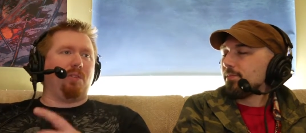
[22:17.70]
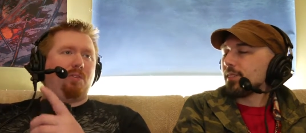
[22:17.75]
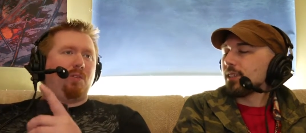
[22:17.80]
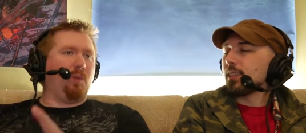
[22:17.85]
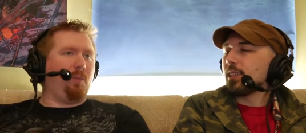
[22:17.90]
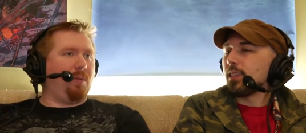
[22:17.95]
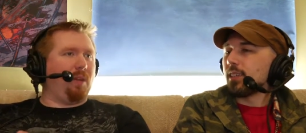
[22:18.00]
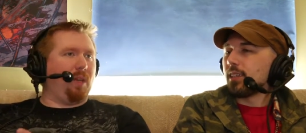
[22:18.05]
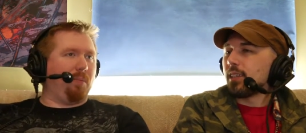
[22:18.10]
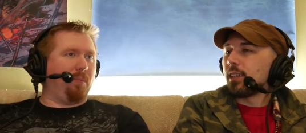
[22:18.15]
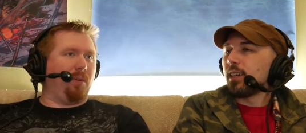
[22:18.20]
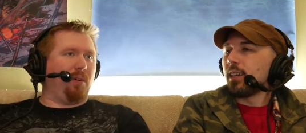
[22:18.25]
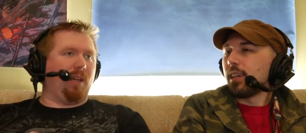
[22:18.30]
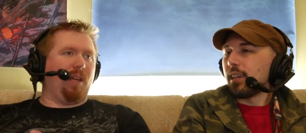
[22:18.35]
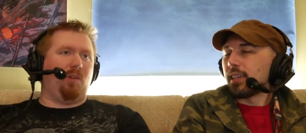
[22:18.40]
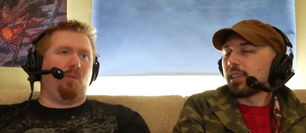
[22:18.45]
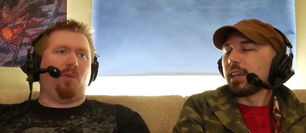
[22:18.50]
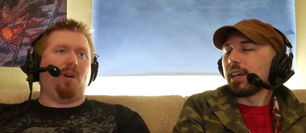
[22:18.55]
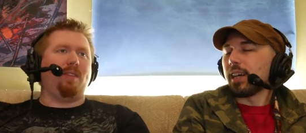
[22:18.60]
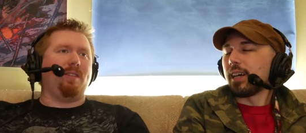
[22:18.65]
Speaker 1: two
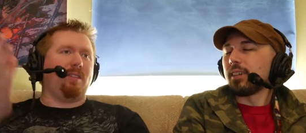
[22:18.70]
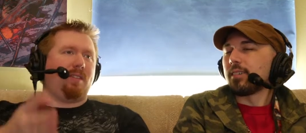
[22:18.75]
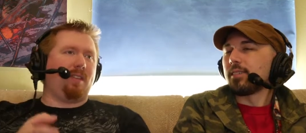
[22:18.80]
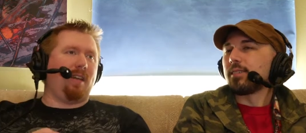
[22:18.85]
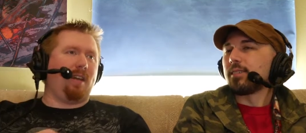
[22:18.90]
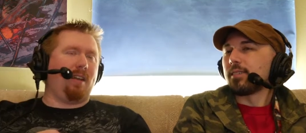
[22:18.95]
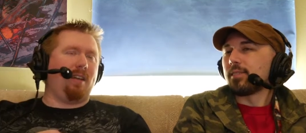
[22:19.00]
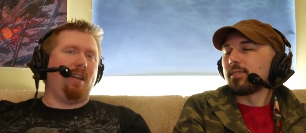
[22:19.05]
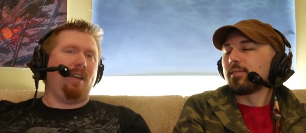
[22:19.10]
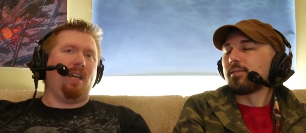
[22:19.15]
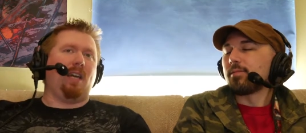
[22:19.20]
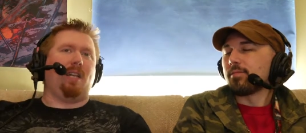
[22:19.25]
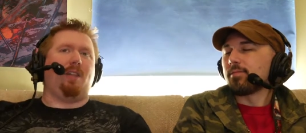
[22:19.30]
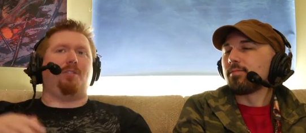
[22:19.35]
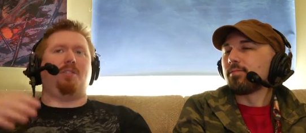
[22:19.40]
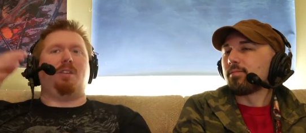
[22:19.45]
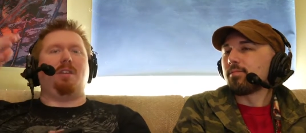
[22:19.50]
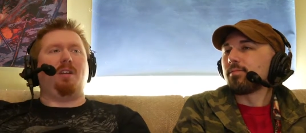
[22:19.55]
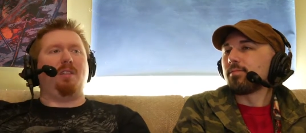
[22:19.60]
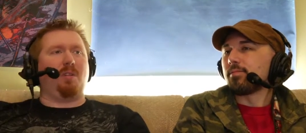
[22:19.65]
people and yeah. one's dead
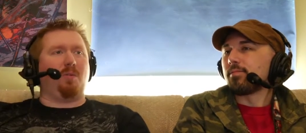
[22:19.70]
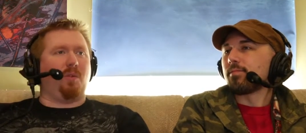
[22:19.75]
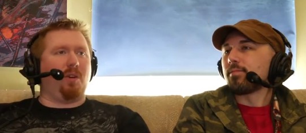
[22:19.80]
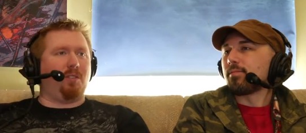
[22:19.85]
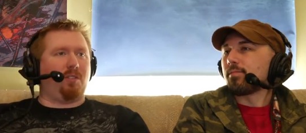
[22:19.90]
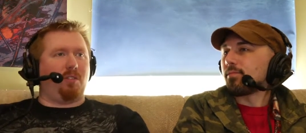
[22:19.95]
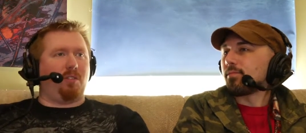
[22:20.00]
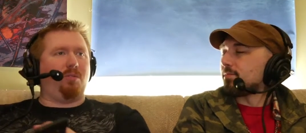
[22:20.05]
and there's another they want to